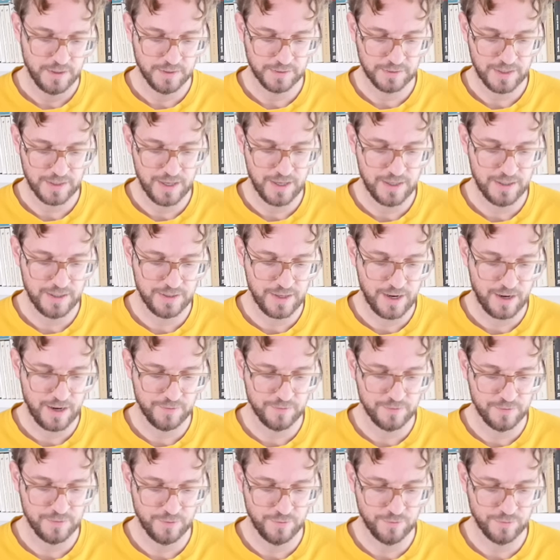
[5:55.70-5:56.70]
Okay, now
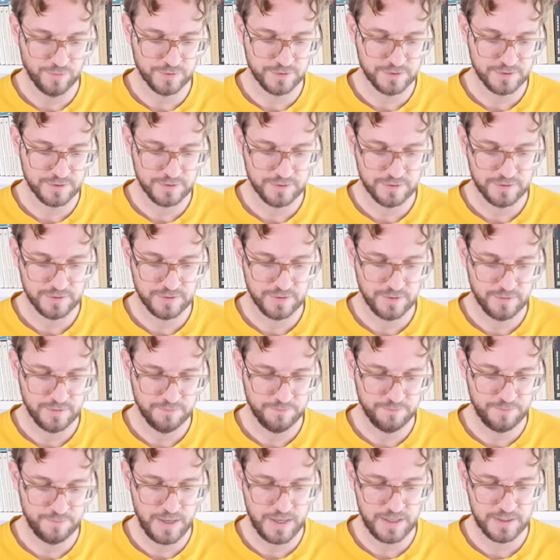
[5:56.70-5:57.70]
it looks
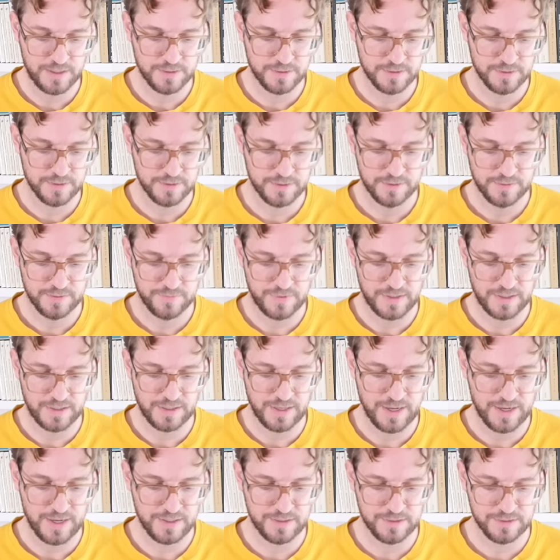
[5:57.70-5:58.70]
better, very
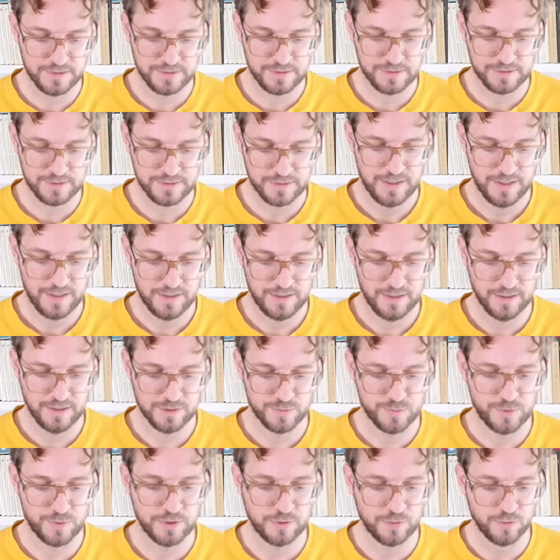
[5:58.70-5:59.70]
nice. I think
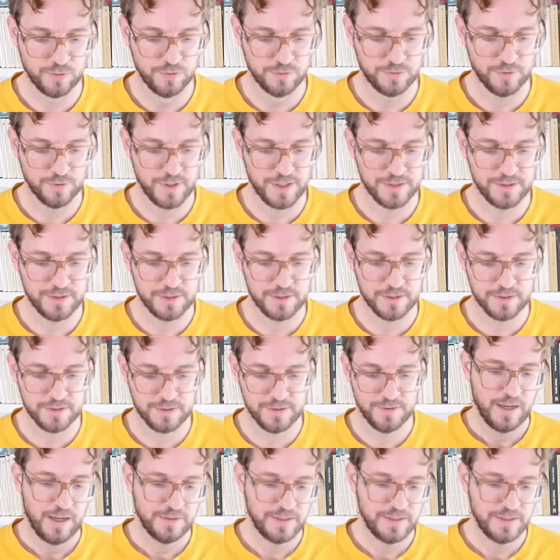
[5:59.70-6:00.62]
it's pretty cool, 200.